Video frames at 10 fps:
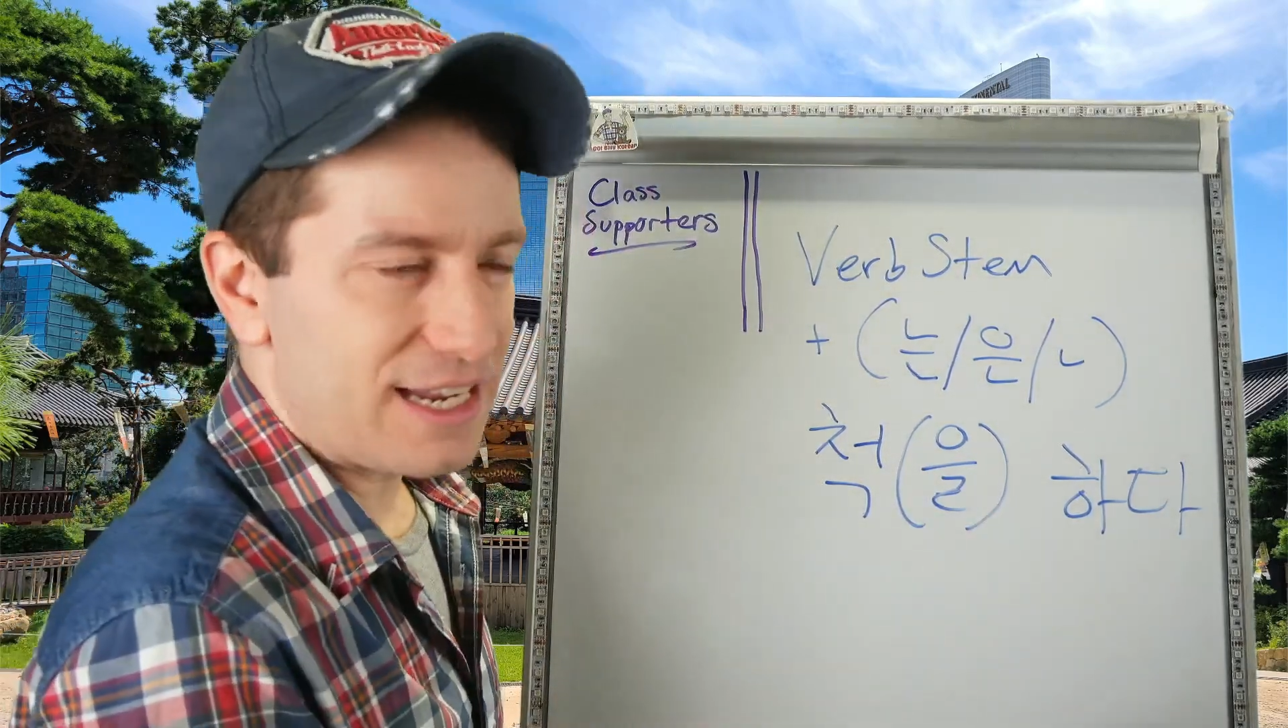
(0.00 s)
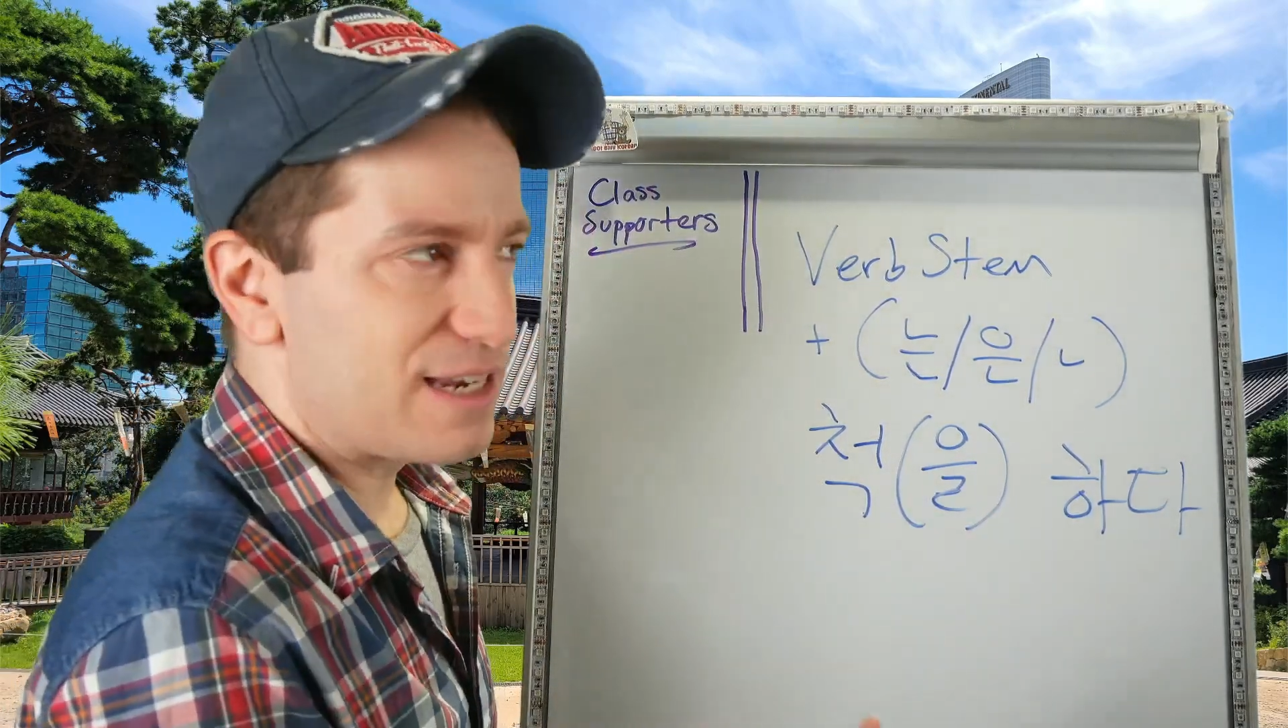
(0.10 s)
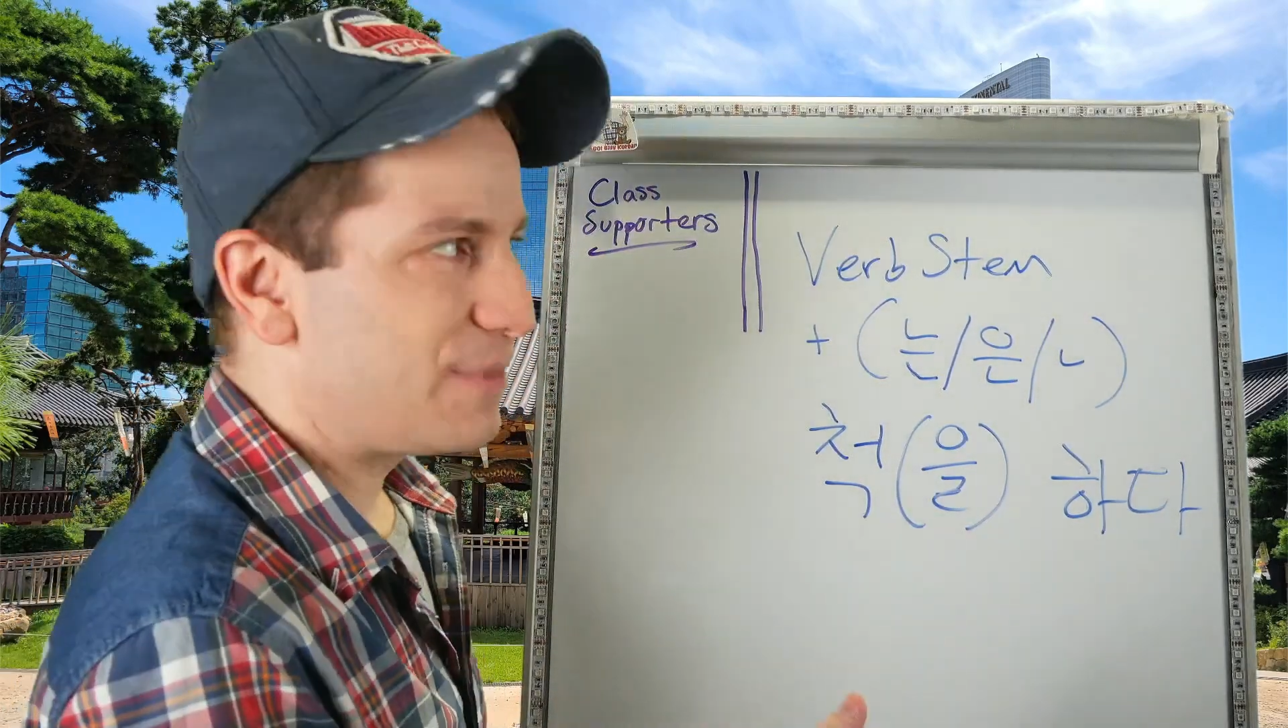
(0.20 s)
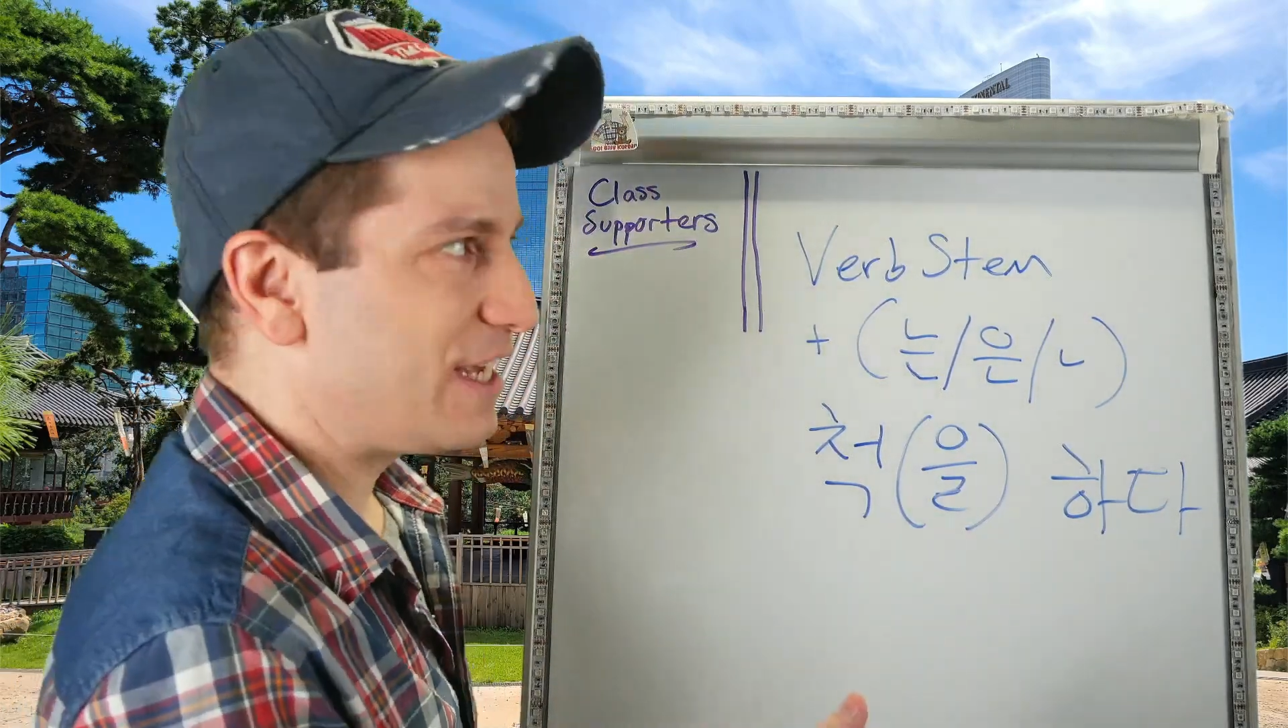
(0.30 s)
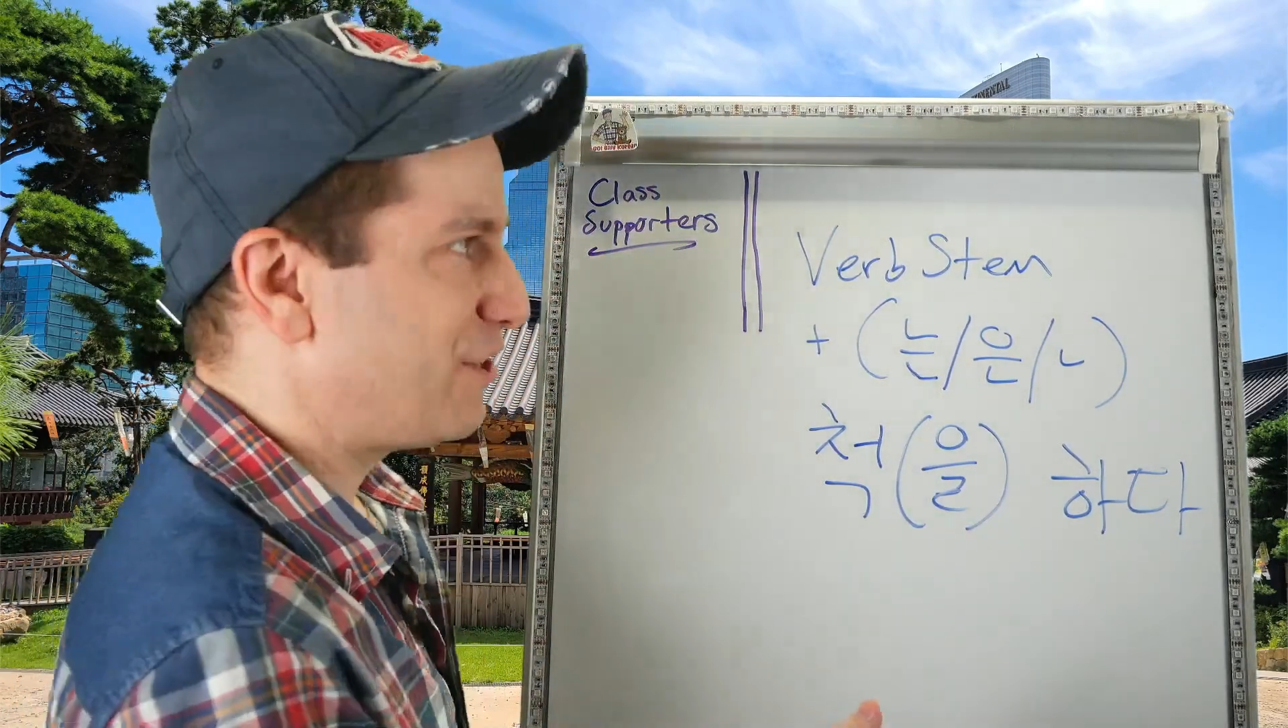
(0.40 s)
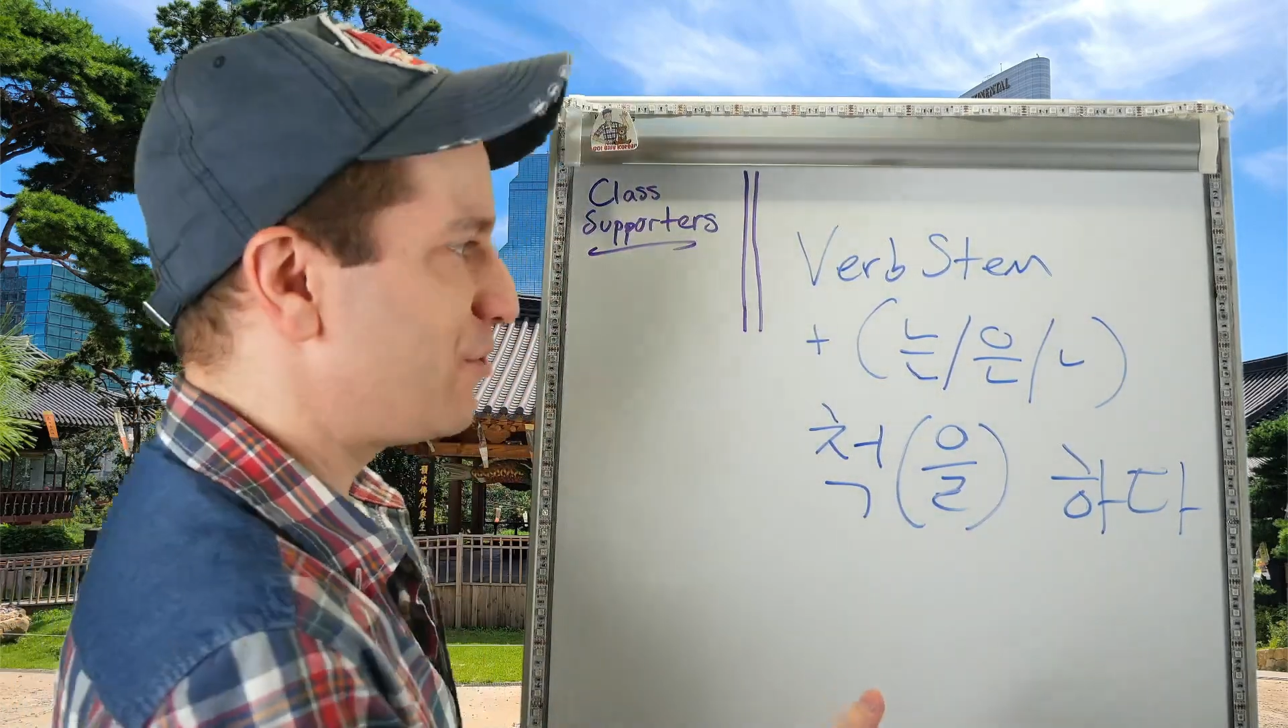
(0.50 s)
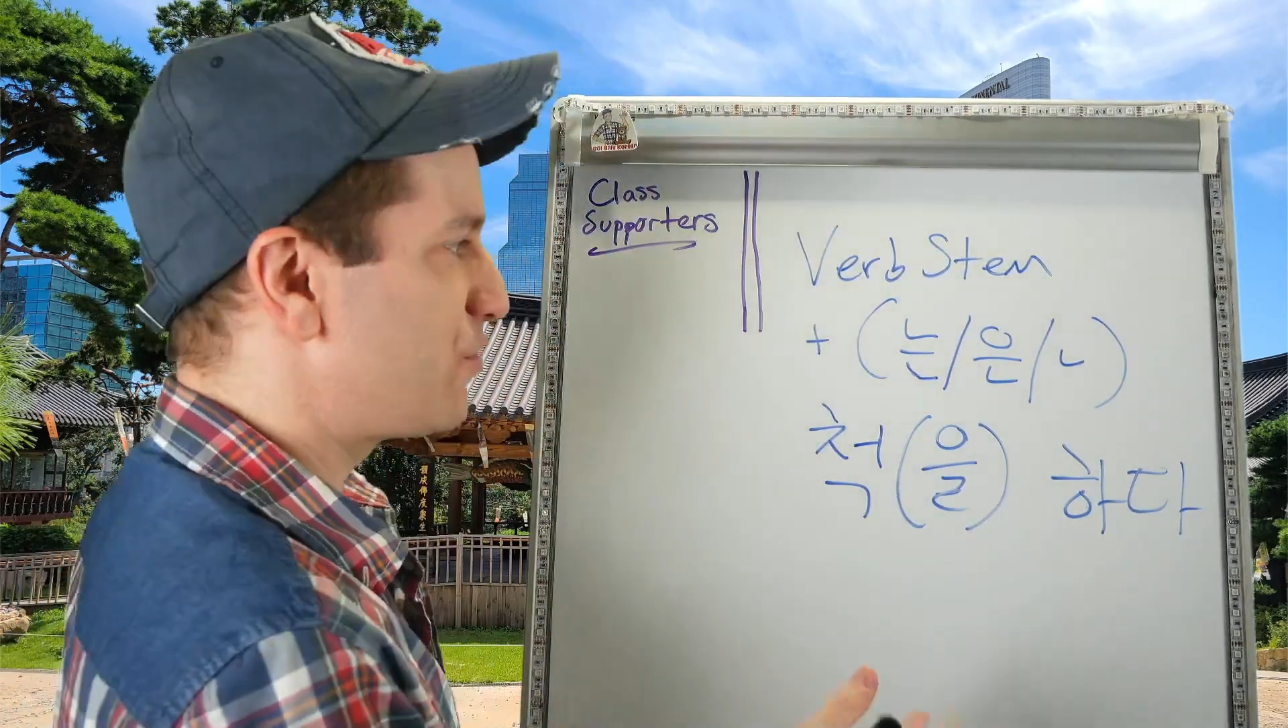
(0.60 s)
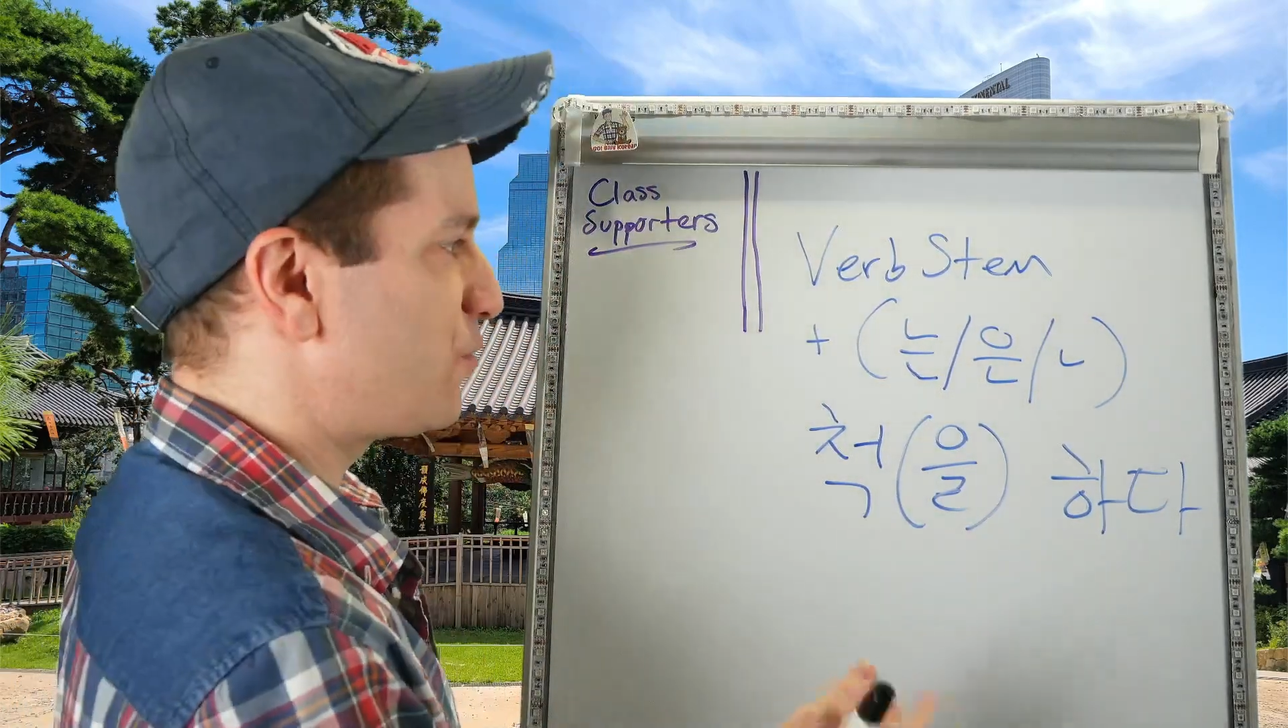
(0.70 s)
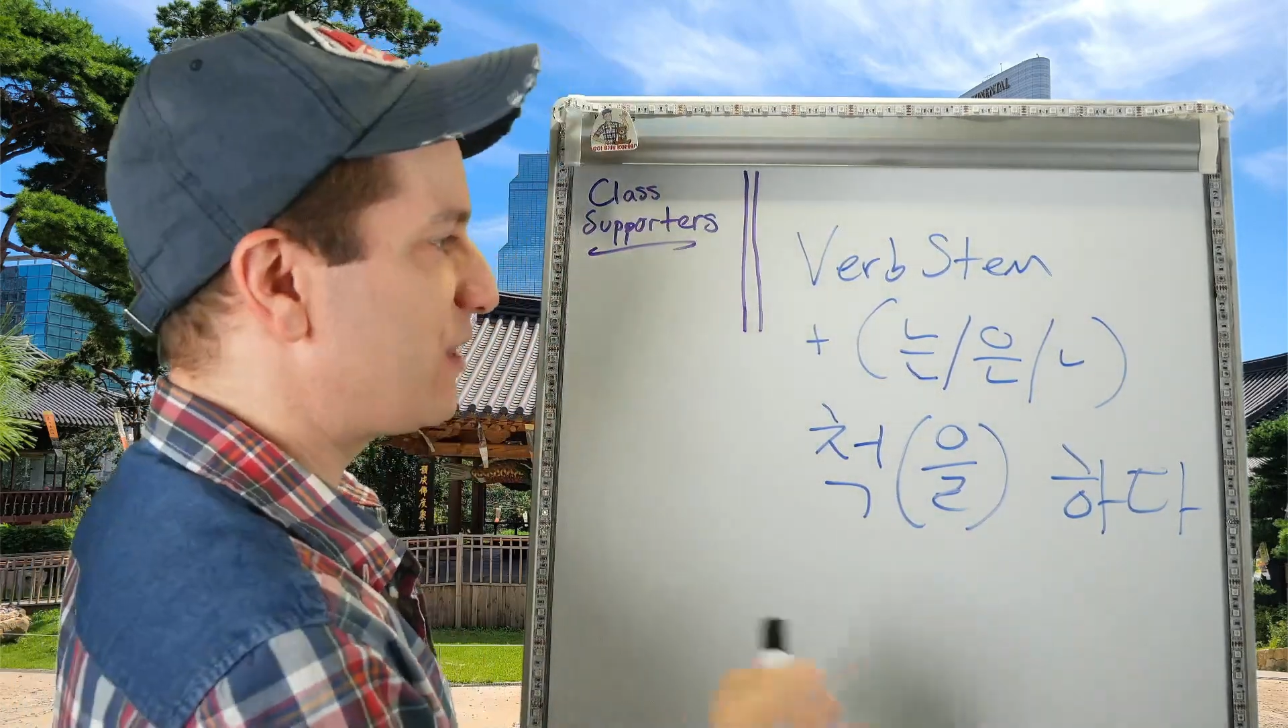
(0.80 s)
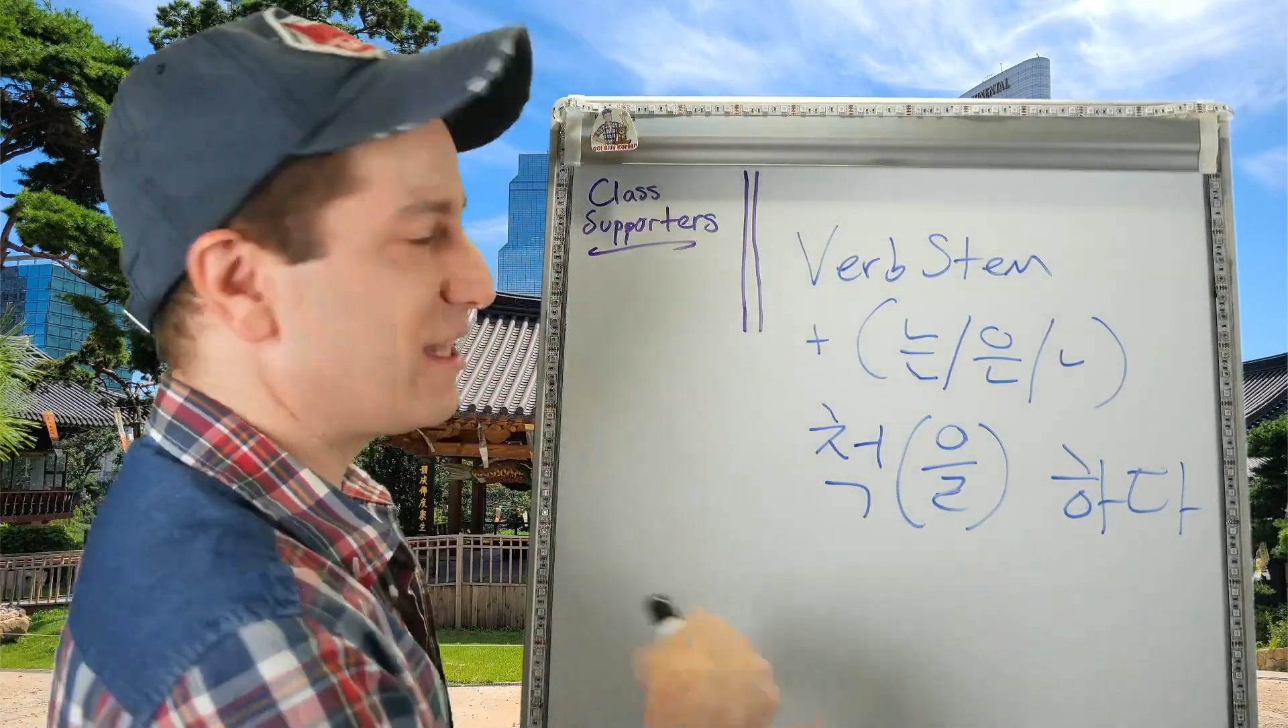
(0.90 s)
it can be
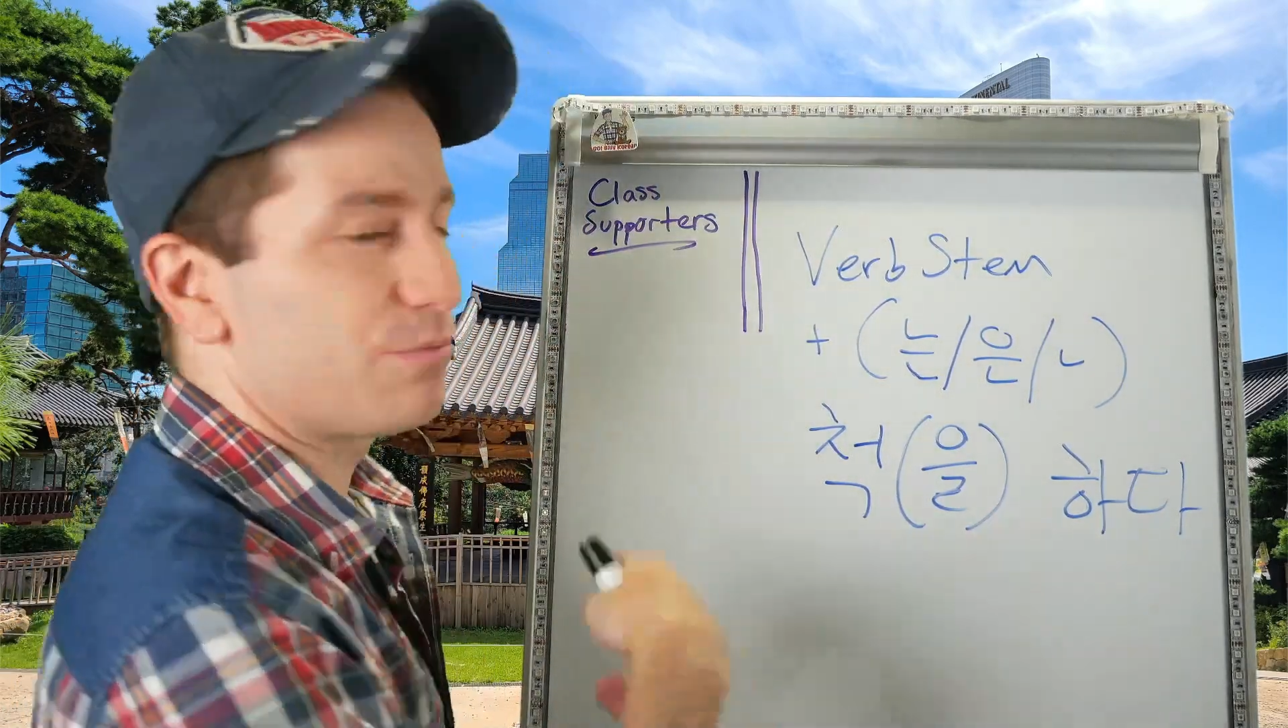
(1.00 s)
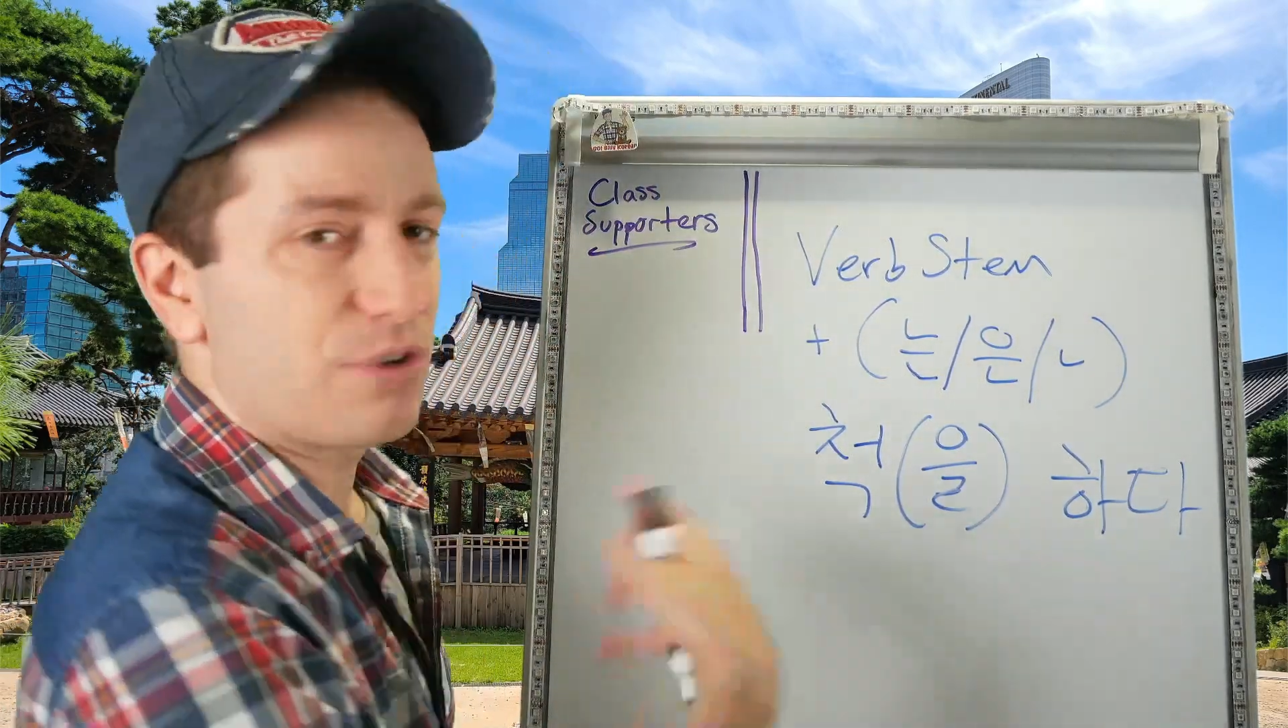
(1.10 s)
used with the